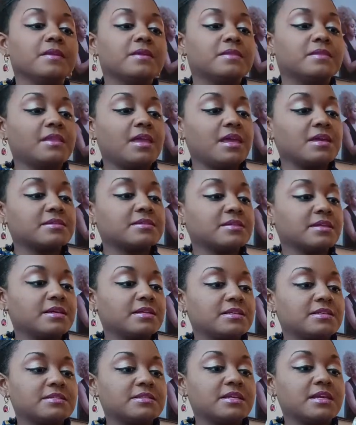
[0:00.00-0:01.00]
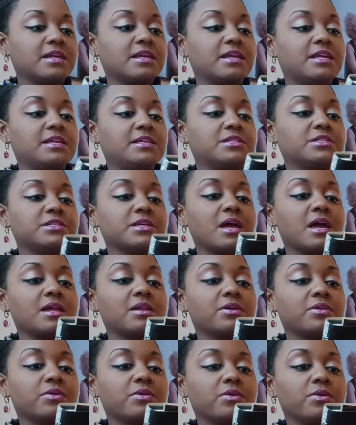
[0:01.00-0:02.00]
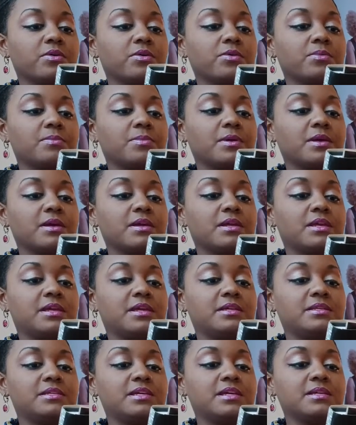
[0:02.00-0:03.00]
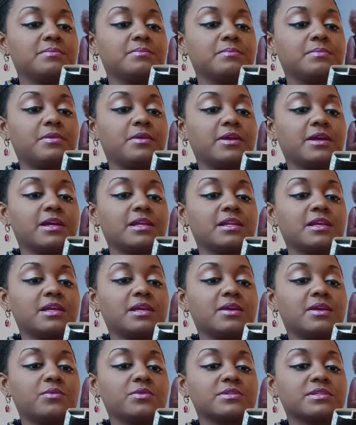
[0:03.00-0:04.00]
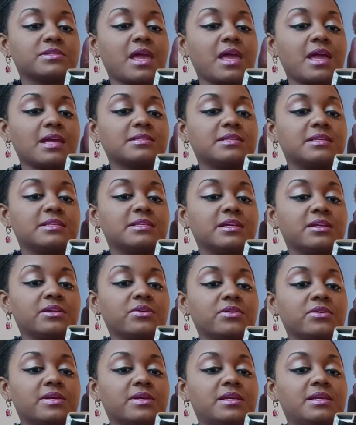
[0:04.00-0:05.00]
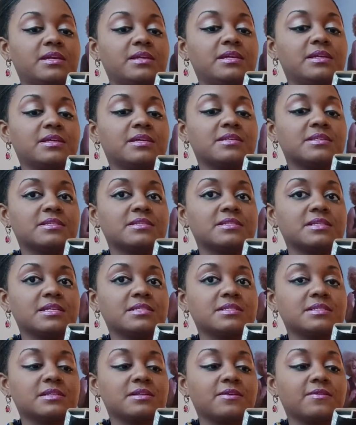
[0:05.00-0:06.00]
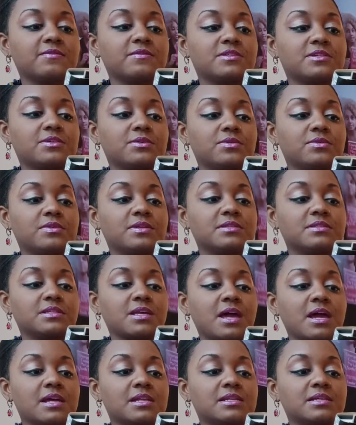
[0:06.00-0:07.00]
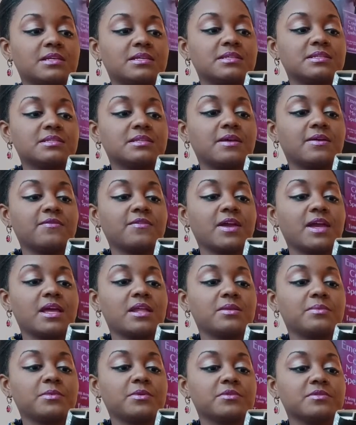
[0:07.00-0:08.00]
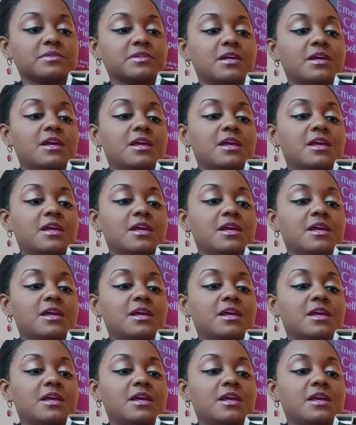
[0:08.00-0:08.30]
Next lady said, he shot a girl, but he didn't plan it. It was accidental. He is sensitive to the tiniest of animals.